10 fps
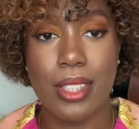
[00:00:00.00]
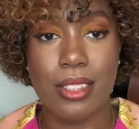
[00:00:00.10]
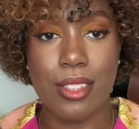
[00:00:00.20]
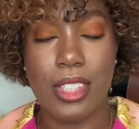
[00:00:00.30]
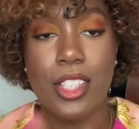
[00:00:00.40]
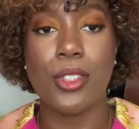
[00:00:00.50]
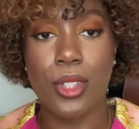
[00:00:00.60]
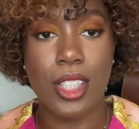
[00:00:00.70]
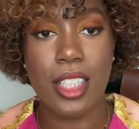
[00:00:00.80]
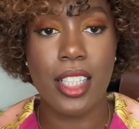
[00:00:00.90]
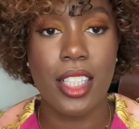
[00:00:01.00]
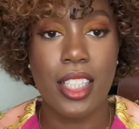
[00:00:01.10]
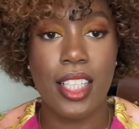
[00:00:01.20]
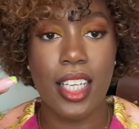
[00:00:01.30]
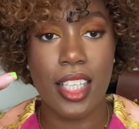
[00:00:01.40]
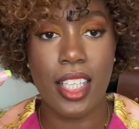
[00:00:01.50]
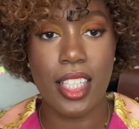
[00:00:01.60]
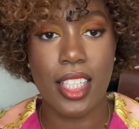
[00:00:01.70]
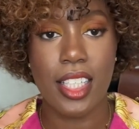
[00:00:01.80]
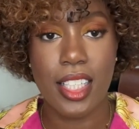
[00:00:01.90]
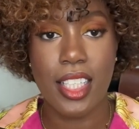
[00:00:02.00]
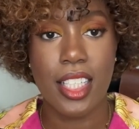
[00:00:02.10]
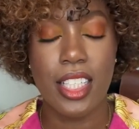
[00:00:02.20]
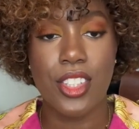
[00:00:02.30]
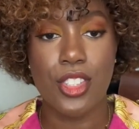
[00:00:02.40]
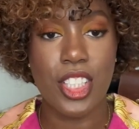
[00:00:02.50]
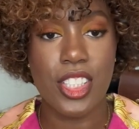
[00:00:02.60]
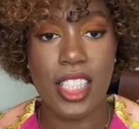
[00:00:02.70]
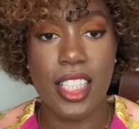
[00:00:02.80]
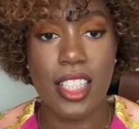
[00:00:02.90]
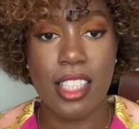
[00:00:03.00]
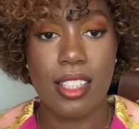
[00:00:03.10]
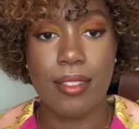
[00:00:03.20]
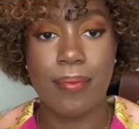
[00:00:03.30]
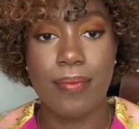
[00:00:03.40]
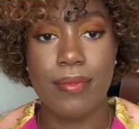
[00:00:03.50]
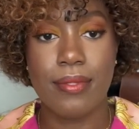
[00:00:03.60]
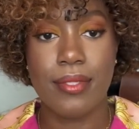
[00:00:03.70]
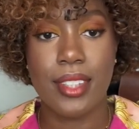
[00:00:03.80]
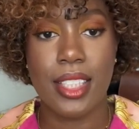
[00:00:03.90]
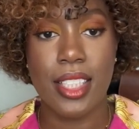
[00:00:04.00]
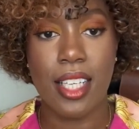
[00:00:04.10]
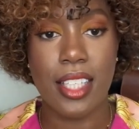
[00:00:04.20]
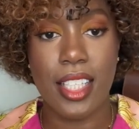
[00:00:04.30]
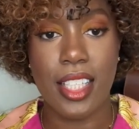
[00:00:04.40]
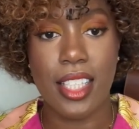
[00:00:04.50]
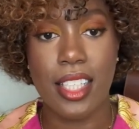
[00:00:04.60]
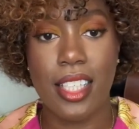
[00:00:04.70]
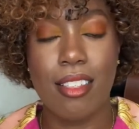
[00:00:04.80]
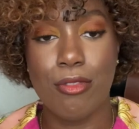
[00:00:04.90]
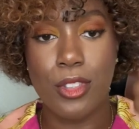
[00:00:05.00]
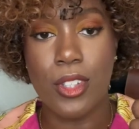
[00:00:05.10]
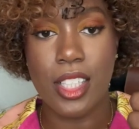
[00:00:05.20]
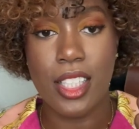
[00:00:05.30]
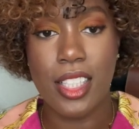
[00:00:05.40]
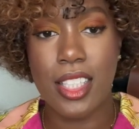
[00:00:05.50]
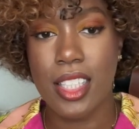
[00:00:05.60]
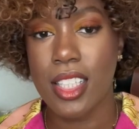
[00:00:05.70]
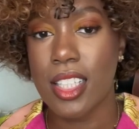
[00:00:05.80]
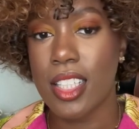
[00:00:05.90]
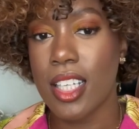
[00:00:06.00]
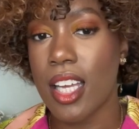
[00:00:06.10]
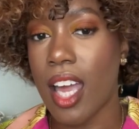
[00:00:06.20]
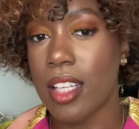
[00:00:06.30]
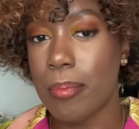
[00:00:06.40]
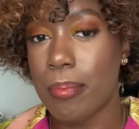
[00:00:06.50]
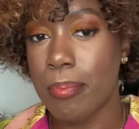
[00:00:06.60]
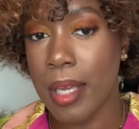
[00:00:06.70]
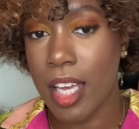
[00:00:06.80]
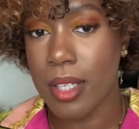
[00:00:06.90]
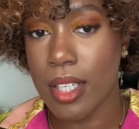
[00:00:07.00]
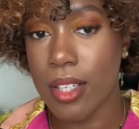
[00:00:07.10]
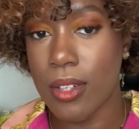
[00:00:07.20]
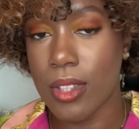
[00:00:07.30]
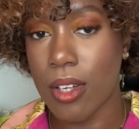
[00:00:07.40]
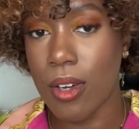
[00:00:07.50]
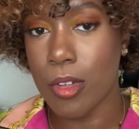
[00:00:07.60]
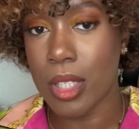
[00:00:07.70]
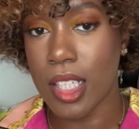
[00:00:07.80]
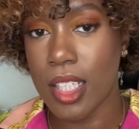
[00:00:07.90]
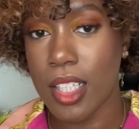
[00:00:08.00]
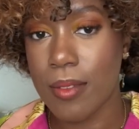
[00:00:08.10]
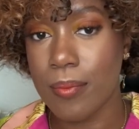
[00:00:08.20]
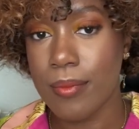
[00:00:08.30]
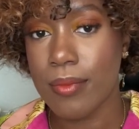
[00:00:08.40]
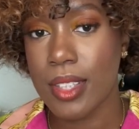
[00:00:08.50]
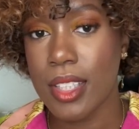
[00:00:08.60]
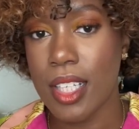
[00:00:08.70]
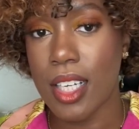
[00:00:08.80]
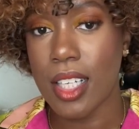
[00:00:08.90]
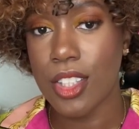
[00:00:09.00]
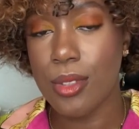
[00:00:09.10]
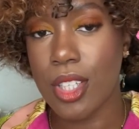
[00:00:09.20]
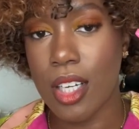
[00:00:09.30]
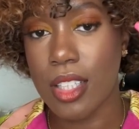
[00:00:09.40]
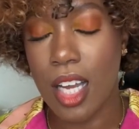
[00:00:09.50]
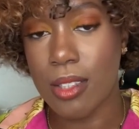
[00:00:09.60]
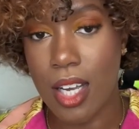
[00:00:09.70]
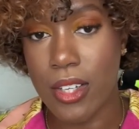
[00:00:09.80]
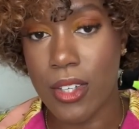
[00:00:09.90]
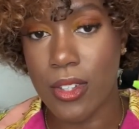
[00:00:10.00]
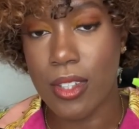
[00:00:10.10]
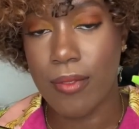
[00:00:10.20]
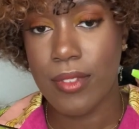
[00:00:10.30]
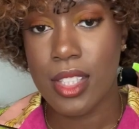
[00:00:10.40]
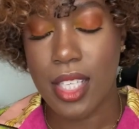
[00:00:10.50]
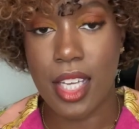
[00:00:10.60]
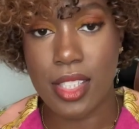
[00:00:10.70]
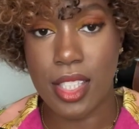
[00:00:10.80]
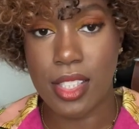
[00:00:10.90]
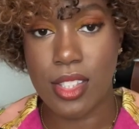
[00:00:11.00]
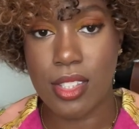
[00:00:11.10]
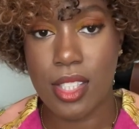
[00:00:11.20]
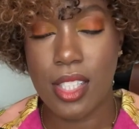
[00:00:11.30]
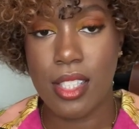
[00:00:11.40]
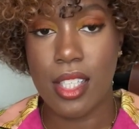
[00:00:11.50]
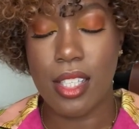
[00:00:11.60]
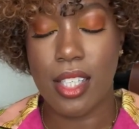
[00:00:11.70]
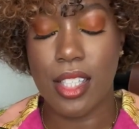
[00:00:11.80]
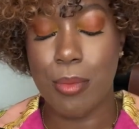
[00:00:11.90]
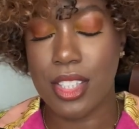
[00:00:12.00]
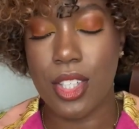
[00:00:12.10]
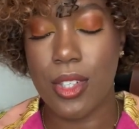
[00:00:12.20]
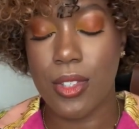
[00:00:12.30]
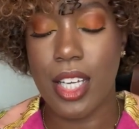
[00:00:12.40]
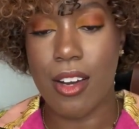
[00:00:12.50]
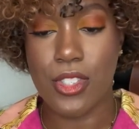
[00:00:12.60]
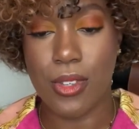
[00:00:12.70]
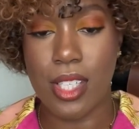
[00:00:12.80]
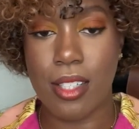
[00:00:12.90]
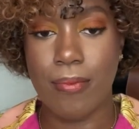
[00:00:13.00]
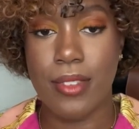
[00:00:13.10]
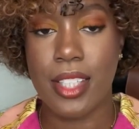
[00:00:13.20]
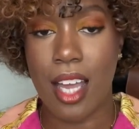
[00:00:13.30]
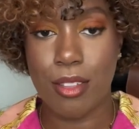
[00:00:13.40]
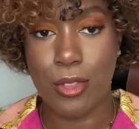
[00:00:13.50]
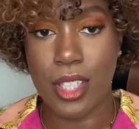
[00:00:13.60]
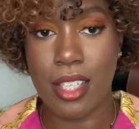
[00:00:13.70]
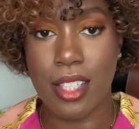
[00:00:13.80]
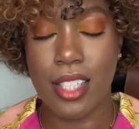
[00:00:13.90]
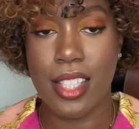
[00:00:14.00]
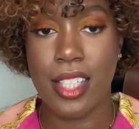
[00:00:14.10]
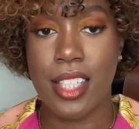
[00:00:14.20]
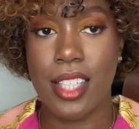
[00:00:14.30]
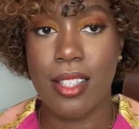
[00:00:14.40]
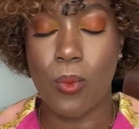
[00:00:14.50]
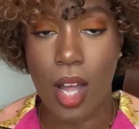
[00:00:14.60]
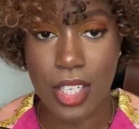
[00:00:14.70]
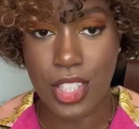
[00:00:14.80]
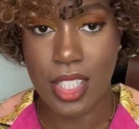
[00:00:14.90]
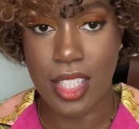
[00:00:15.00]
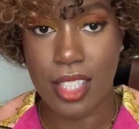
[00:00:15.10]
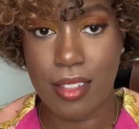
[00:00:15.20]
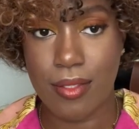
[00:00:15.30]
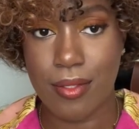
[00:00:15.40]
else is over there? New York, Connecticut, New Jersey, Kentucky, Florida, Alabama, Oklahoma, Utah, Colorado, Texas, New Mexico, Arizona, California, Washington.